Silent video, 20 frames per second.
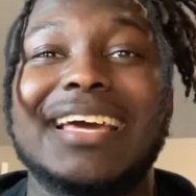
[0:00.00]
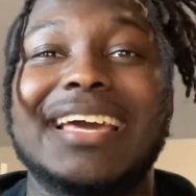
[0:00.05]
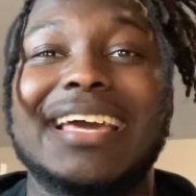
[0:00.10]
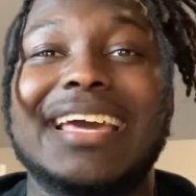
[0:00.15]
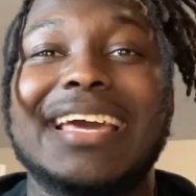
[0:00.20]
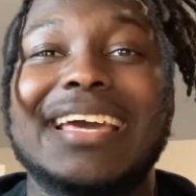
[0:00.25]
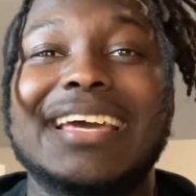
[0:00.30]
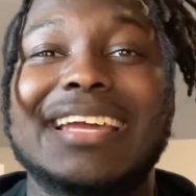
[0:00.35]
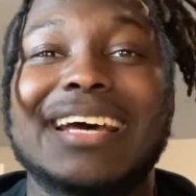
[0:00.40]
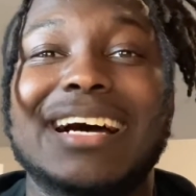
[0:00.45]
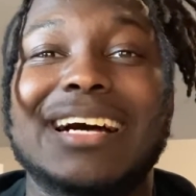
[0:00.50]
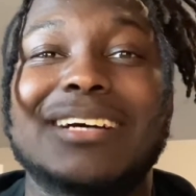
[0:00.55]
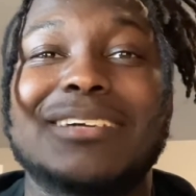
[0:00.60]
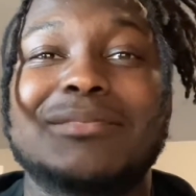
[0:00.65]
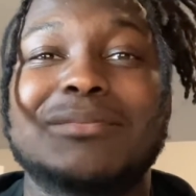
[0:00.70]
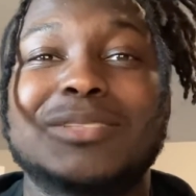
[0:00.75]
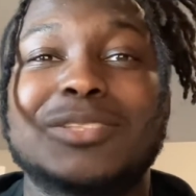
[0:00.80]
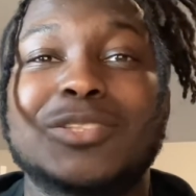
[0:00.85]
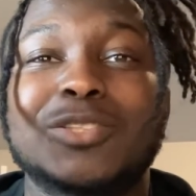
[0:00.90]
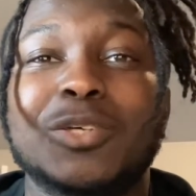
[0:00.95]
And I
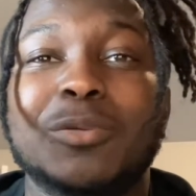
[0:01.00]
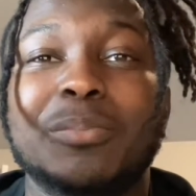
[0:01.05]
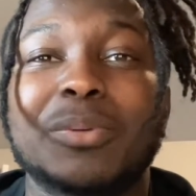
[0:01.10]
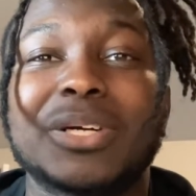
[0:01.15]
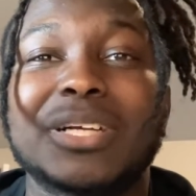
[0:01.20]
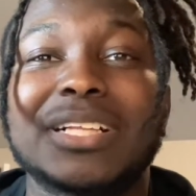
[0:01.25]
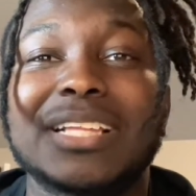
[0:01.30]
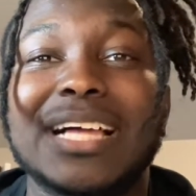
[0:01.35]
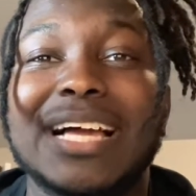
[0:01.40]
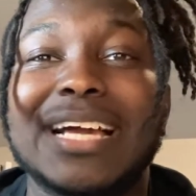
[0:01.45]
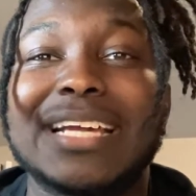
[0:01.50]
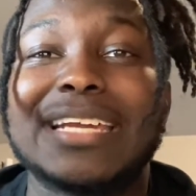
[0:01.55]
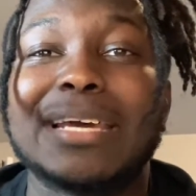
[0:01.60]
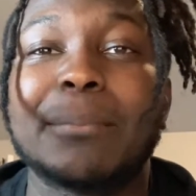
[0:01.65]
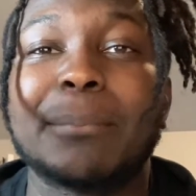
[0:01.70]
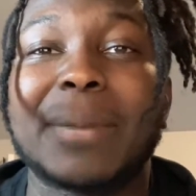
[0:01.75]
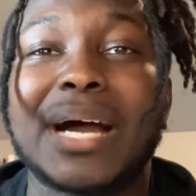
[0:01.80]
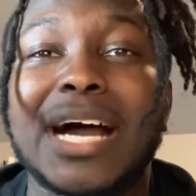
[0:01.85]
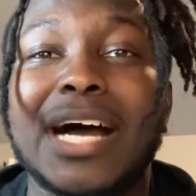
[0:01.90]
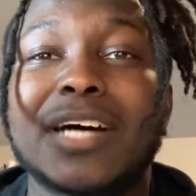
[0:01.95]
am super glad that
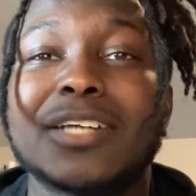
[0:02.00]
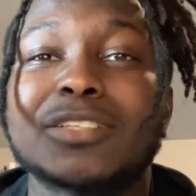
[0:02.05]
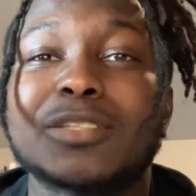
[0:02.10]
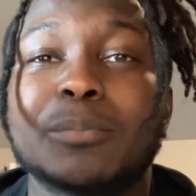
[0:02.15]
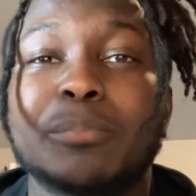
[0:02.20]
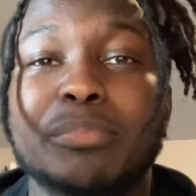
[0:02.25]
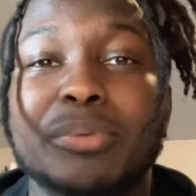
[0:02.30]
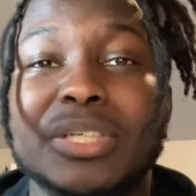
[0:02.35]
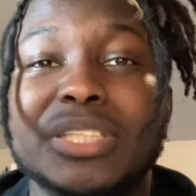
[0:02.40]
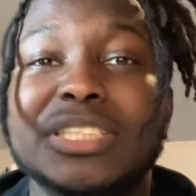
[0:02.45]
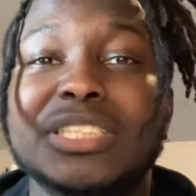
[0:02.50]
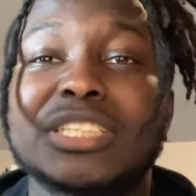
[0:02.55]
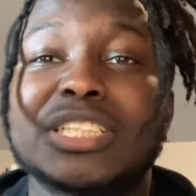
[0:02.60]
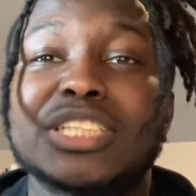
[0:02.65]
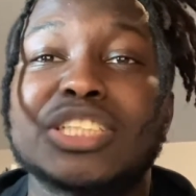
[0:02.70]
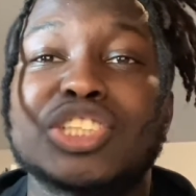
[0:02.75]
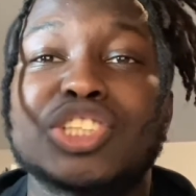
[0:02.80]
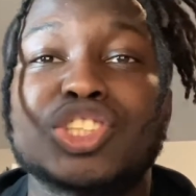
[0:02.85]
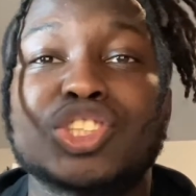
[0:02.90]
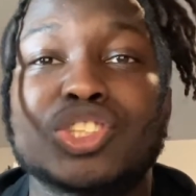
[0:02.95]
Miles Bridges
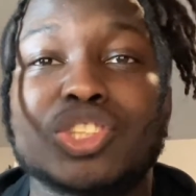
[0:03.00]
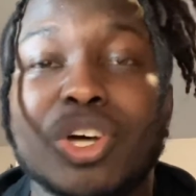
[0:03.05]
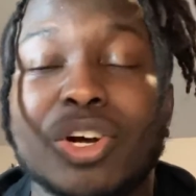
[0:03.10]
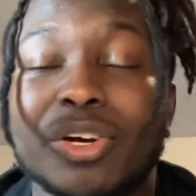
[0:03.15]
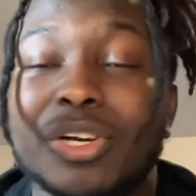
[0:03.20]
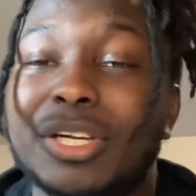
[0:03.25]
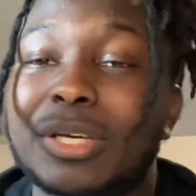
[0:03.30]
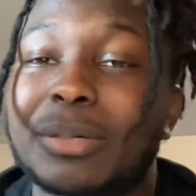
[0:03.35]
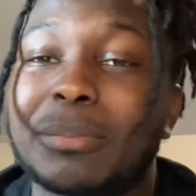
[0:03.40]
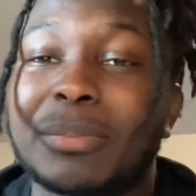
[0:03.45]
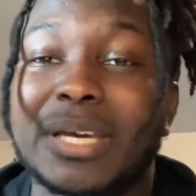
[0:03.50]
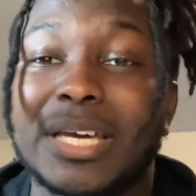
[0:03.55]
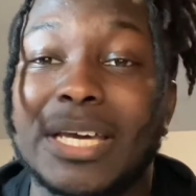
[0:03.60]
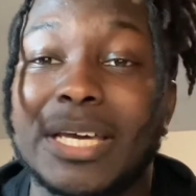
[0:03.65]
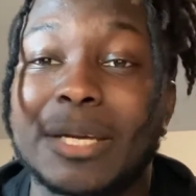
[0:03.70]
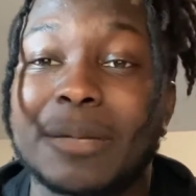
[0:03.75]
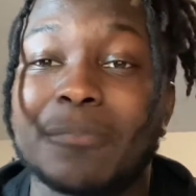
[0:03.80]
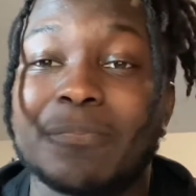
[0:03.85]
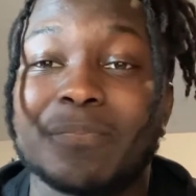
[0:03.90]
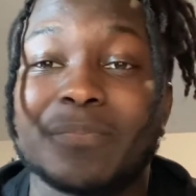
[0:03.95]
is starting,
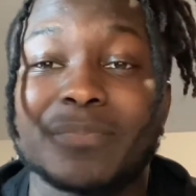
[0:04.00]
man.